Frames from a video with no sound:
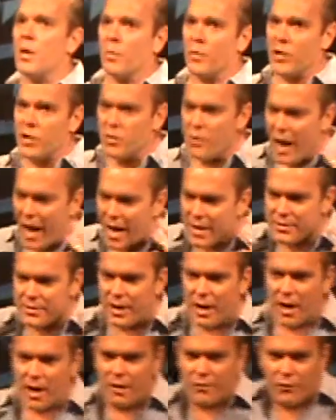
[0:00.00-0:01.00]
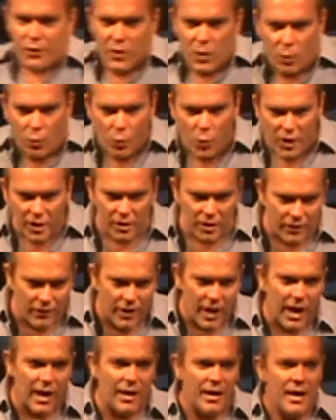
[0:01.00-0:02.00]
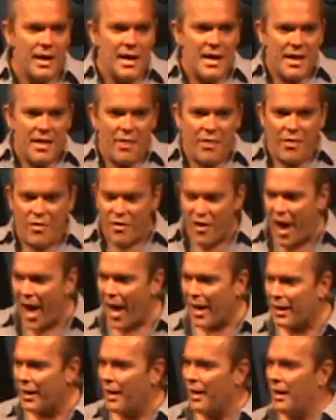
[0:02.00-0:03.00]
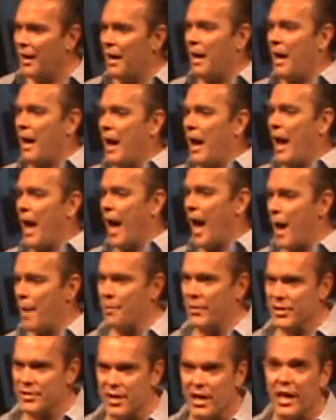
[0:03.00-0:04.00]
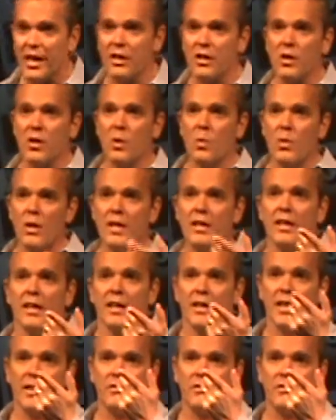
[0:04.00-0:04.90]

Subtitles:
When you ask God for the will of God, that happens. And you know what?